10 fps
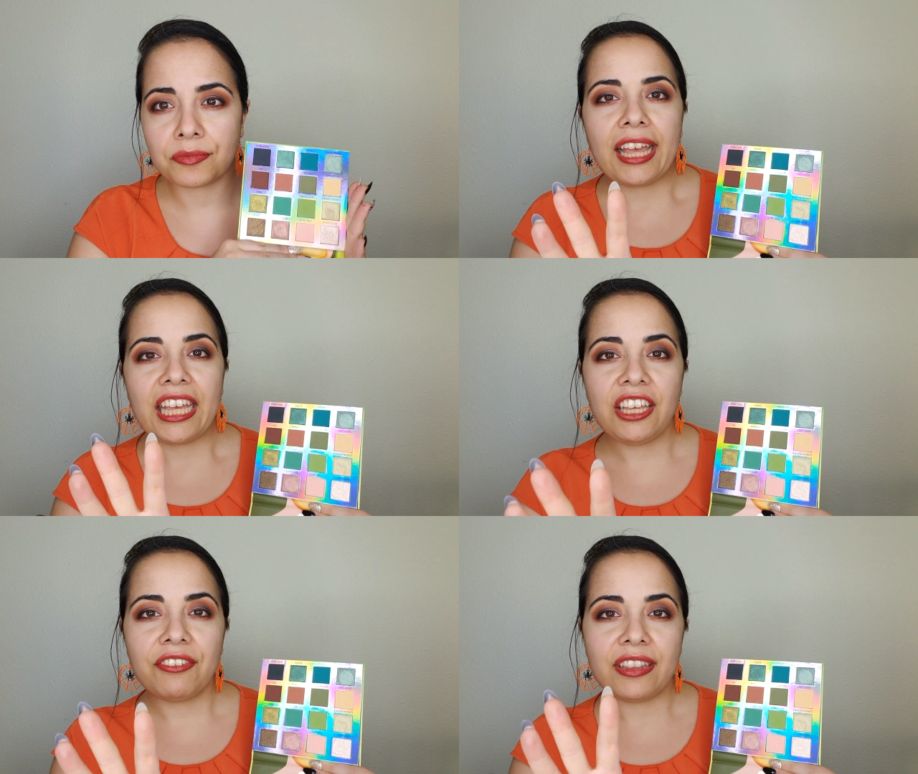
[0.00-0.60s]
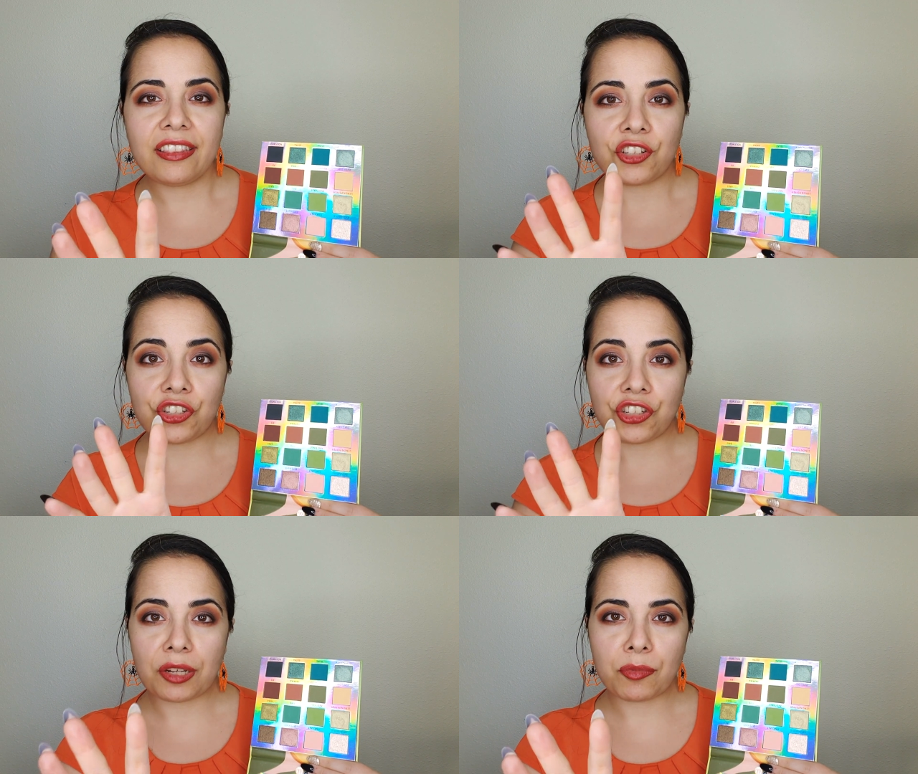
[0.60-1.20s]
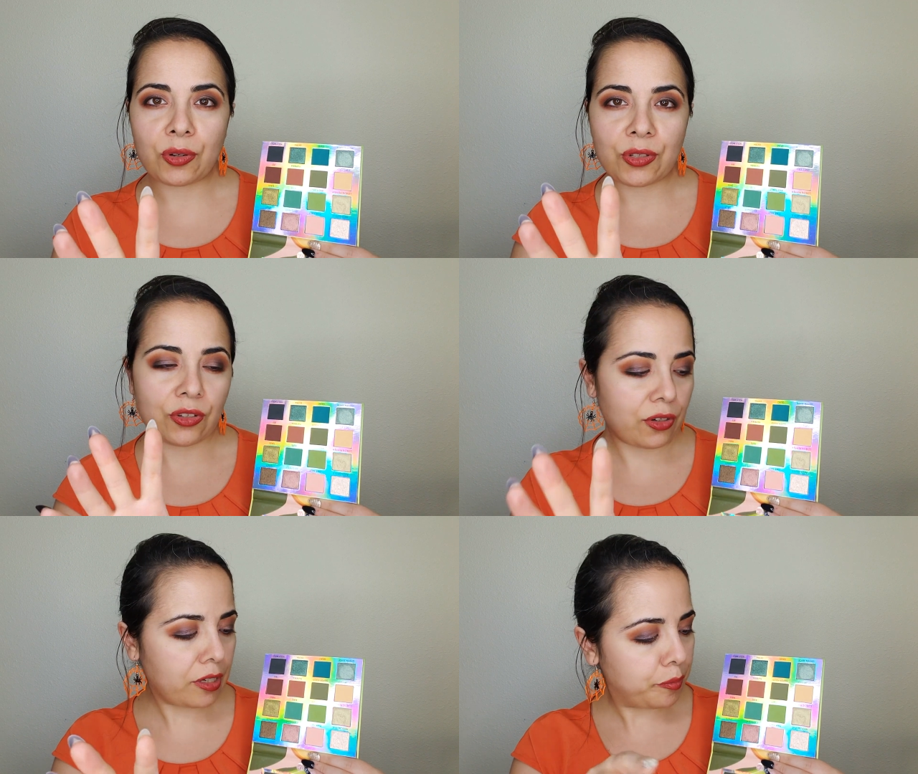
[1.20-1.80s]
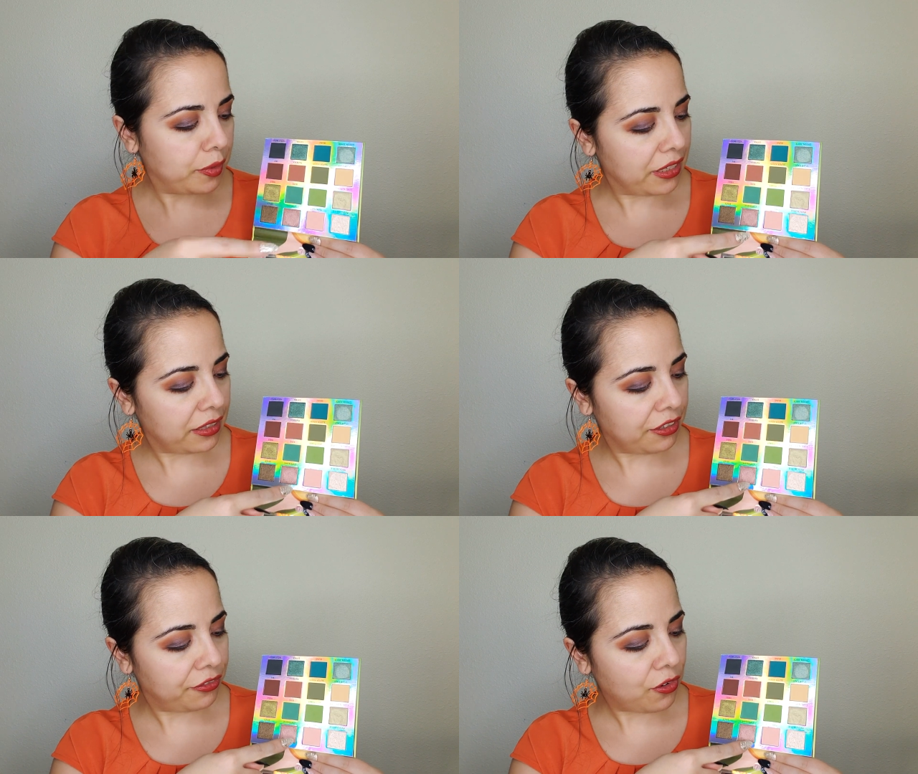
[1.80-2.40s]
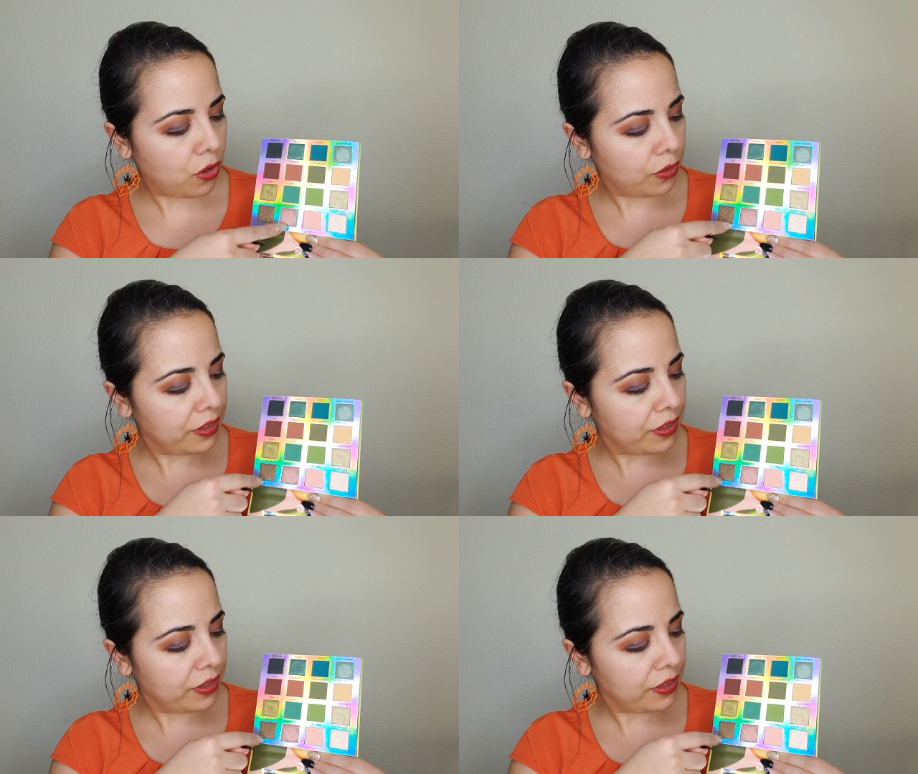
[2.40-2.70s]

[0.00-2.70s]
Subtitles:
Even the shimmers are completely fall.